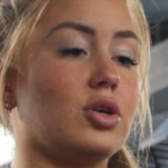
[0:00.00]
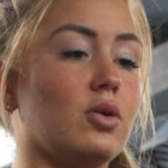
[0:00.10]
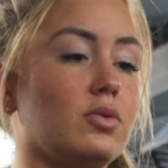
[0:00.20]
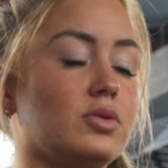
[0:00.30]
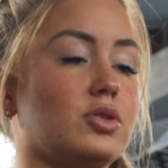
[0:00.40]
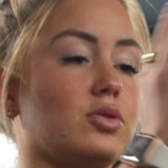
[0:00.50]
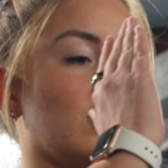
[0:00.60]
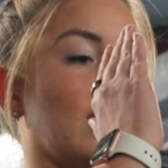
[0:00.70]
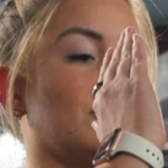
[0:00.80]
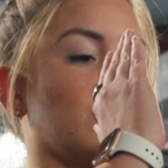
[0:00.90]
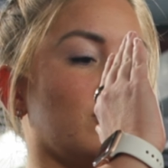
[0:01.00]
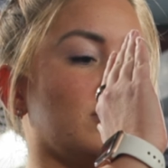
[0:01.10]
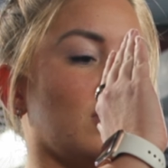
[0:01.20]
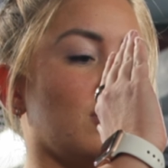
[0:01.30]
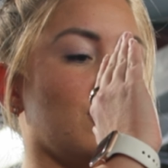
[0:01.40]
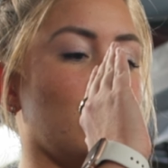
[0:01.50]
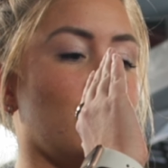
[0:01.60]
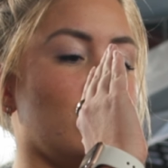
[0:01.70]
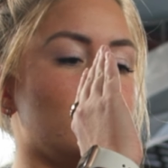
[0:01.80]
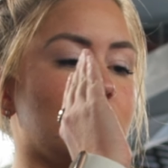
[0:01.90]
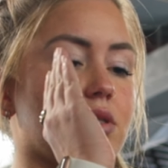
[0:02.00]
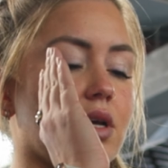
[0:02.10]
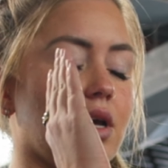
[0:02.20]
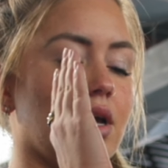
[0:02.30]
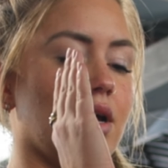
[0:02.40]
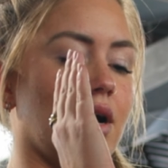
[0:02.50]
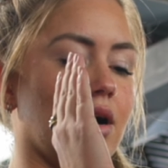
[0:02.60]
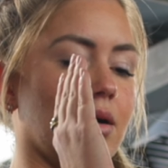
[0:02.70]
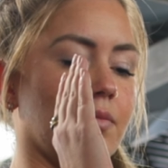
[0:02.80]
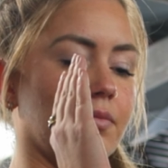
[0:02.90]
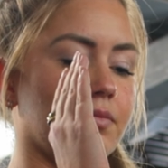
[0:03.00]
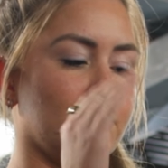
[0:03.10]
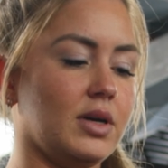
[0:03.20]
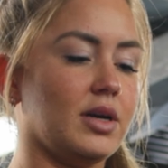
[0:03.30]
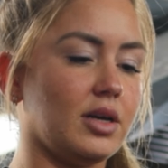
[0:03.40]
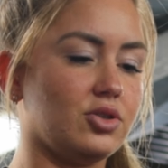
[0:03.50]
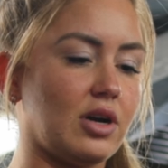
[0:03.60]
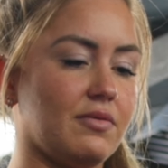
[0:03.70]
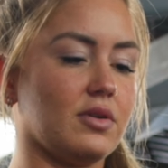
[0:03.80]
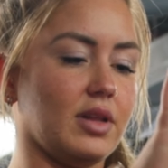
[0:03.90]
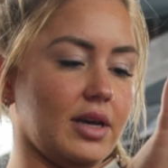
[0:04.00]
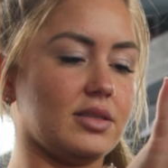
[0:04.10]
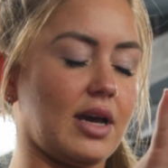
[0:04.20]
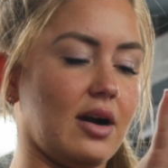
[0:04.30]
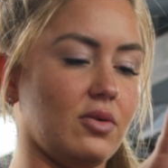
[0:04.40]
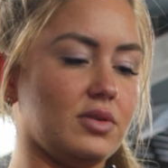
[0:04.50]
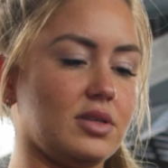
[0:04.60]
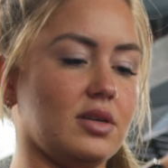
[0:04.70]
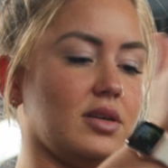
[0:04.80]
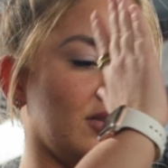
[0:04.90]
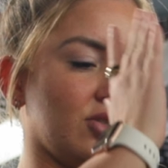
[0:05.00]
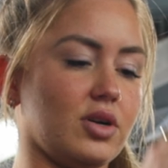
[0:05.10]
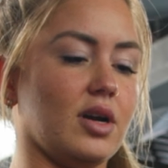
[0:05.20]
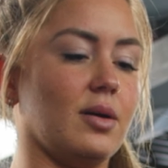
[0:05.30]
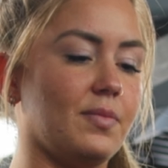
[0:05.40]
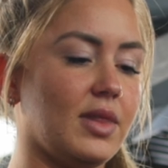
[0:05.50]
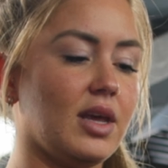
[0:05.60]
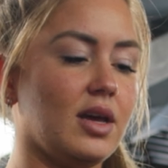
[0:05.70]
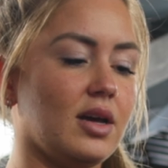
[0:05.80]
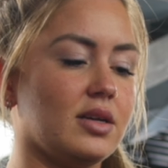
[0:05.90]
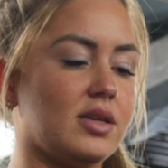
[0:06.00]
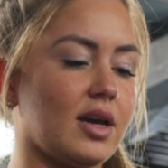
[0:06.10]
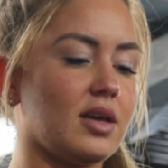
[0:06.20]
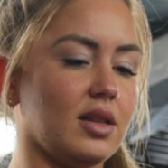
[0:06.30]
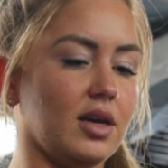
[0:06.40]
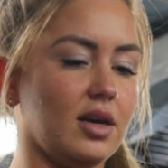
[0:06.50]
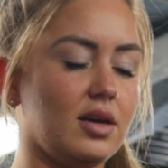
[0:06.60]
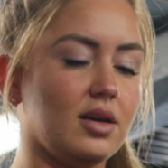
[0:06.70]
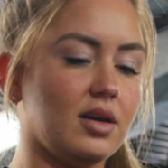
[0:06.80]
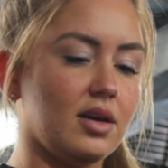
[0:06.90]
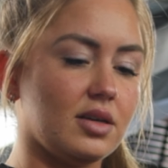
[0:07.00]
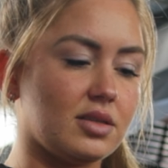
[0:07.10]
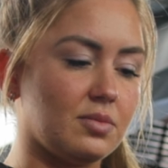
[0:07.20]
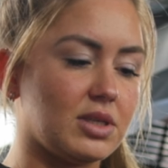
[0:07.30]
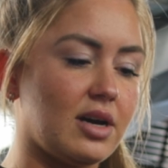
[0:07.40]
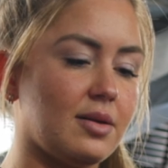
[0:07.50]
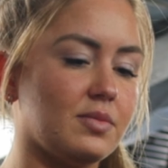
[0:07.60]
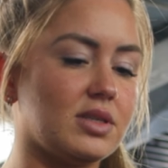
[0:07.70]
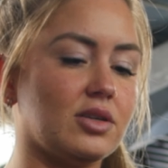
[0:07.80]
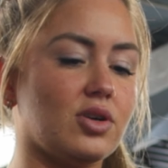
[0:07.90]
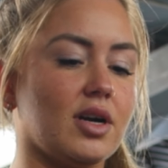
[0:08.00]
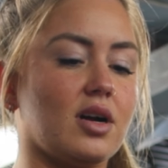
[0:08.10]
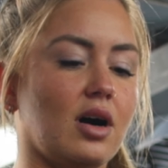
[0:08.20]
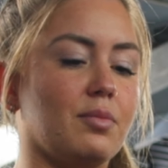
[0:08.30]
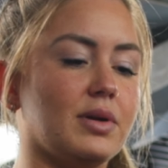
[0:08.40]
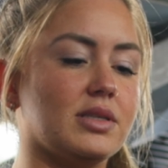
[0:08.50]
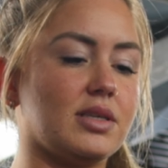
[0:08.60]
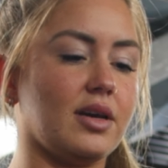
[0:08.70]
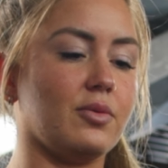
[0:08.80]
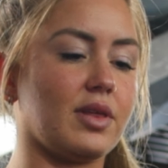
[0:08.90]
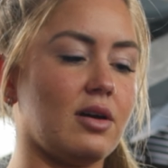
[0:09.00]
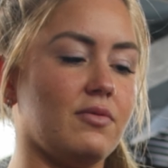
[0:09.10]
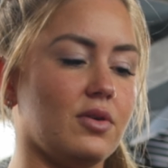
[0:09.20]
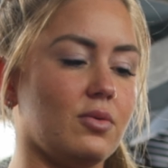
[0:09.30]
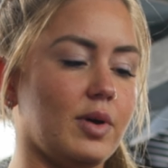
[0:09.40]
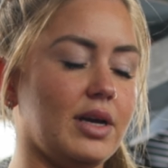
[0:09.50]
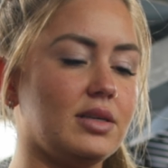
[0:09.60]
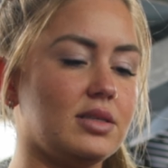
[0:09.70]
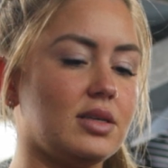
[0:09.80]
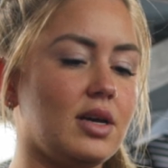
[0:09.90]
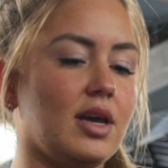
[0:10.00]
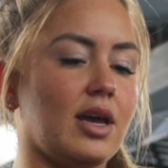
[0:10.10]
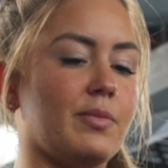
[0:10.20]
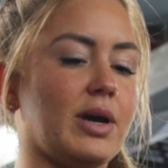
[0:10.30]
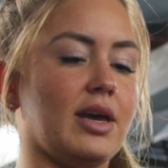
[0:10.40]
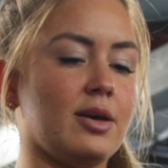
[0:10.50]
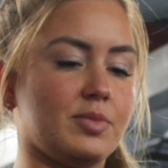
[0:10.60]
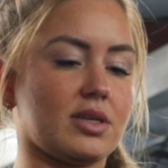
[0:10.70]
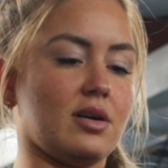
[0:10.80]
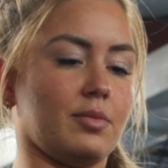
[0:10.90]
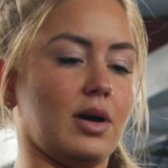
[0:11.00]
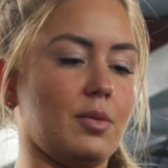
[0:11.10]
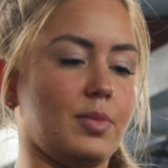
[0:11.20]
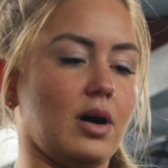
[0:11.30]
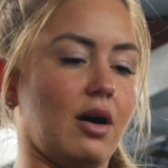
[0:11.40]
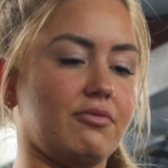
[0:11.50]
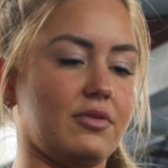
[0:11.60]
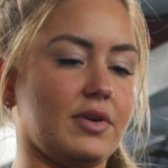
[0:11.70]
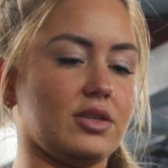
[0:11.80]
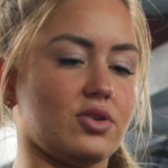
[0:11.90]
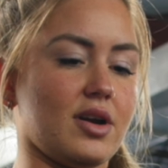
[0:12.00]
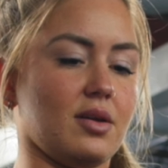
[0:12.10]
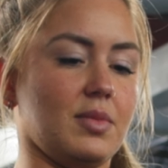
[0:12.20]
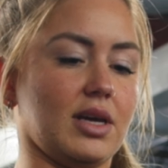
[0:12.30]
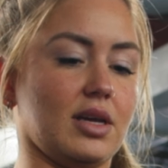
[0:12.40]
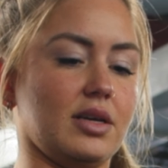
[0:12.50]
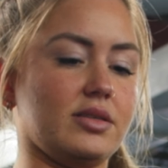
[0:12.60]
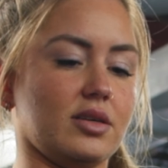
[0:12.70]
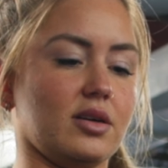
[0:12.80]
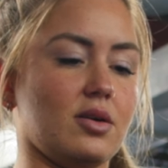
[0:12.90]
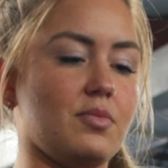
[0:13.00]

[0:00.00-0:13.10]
toes up towards our nose and drive your legs out and straight up. Secondly, sometimes I try to compensate with heavier weight and my hips come up off of it trying to make it easier.